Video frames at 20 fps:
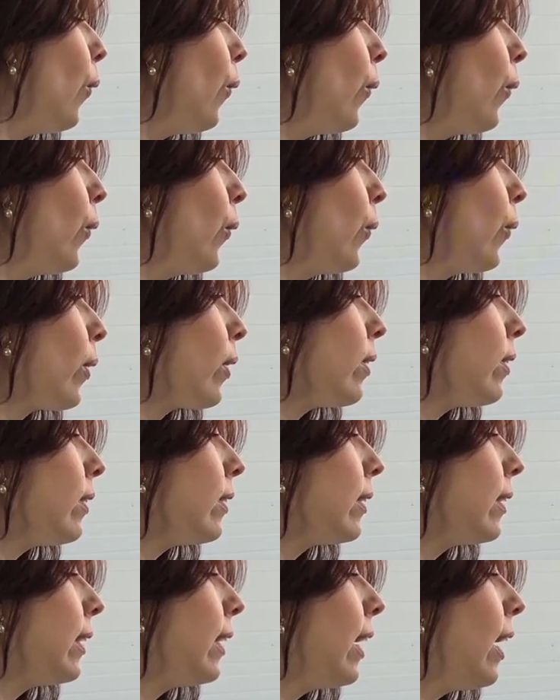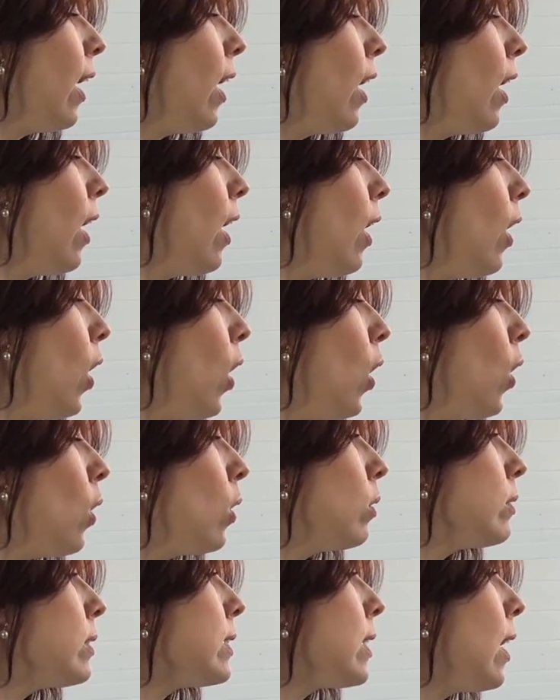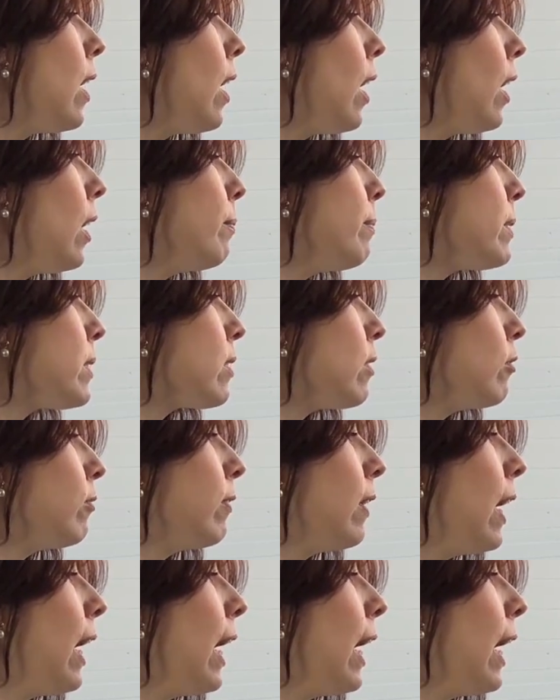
or all types of